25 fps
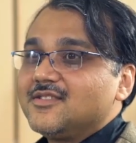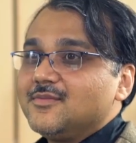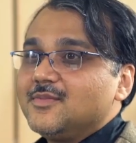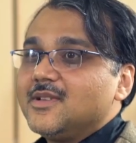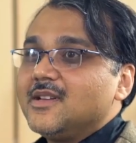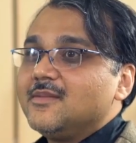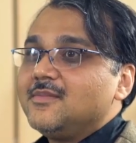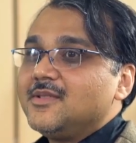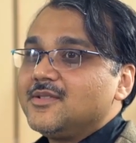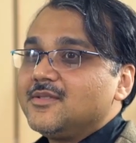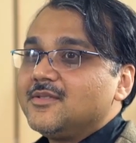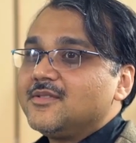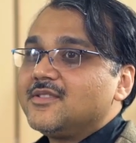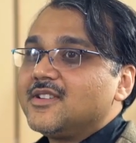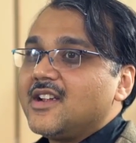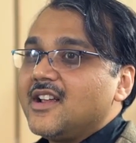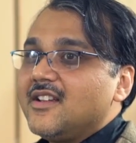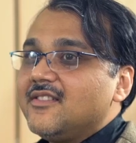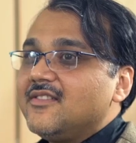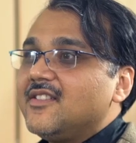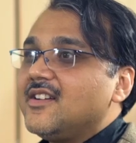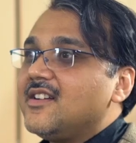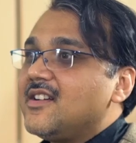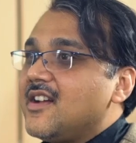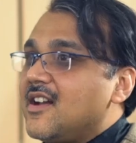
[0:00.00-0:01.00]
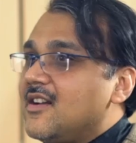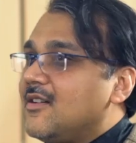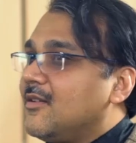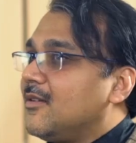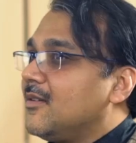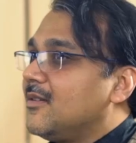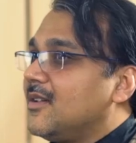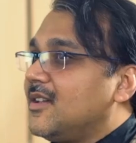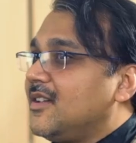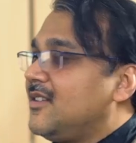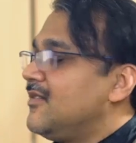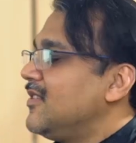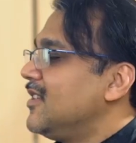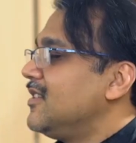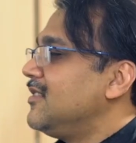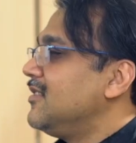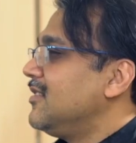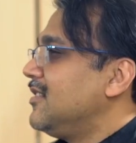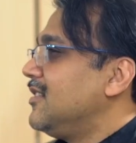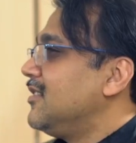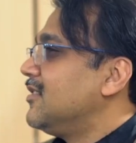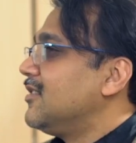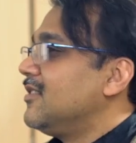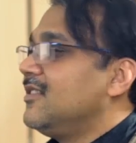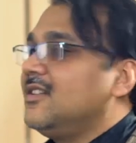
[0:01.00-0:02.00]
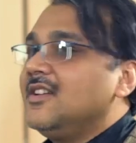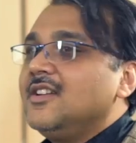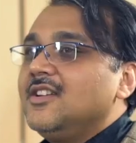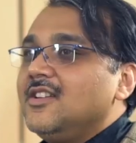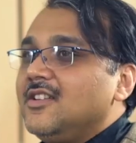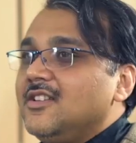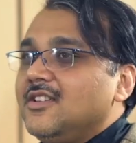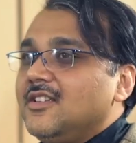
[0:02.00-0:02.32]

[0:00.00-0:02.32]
to be able to drive it. And even, you know,